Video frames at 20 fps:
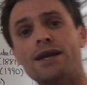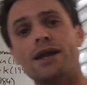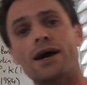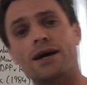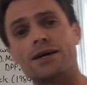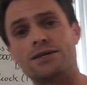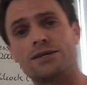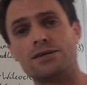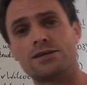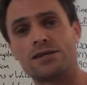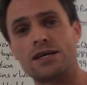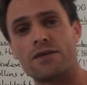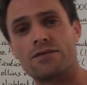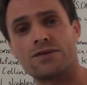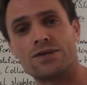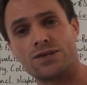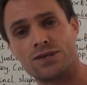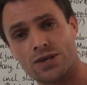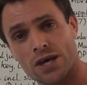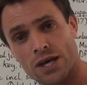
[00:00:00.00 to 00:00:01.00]

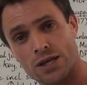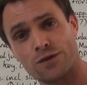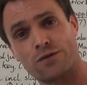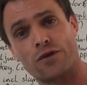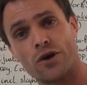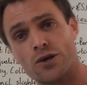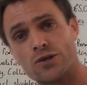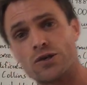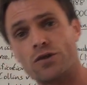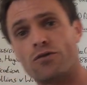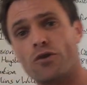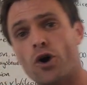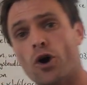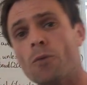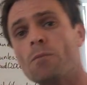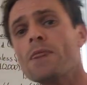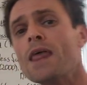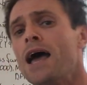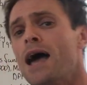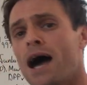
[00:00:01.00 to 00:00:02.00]
1976, first of
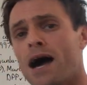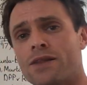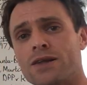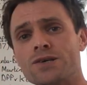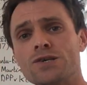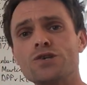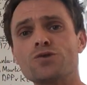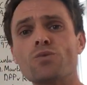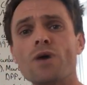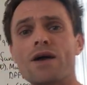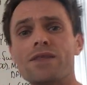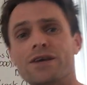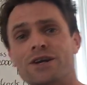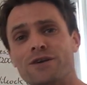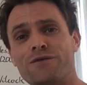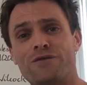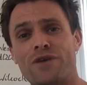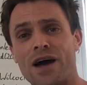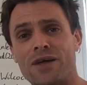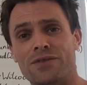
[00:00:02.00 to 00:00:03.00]
all, and this is where the
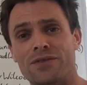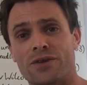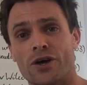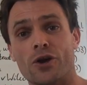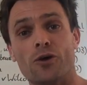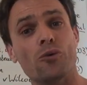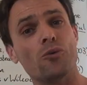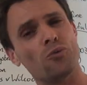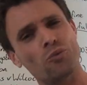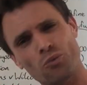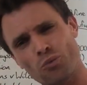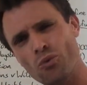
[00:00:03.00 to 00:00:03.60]
defendant,